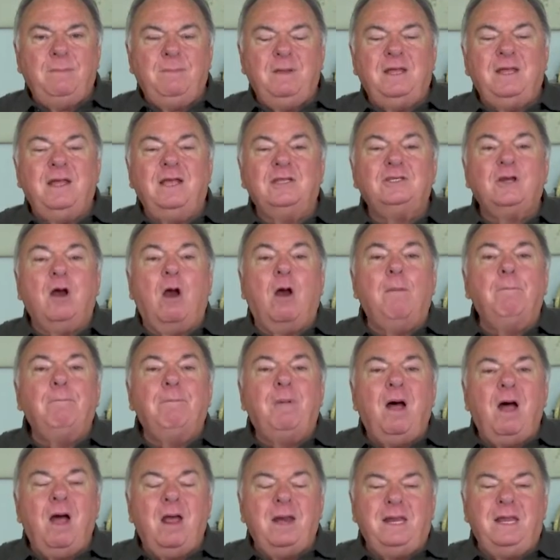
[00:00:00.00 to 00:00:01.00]
because our
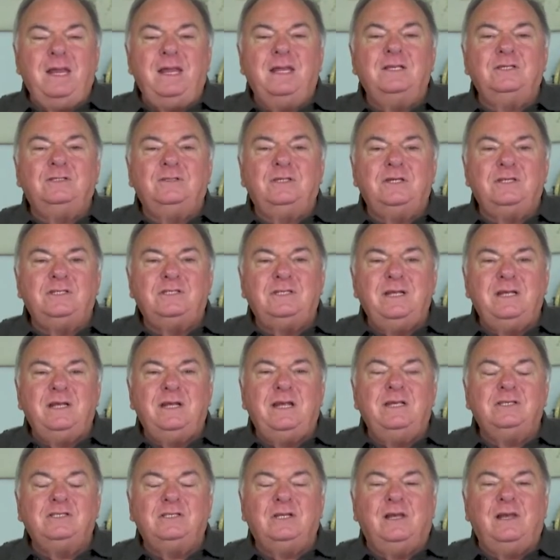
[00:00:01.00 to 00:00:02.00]
body is
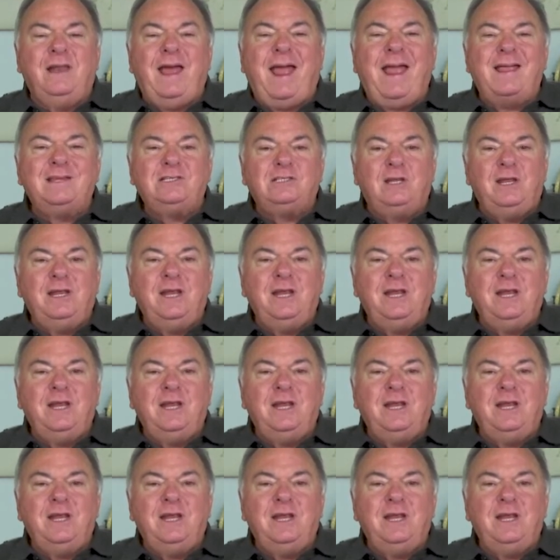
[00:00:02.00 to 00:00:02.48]
the last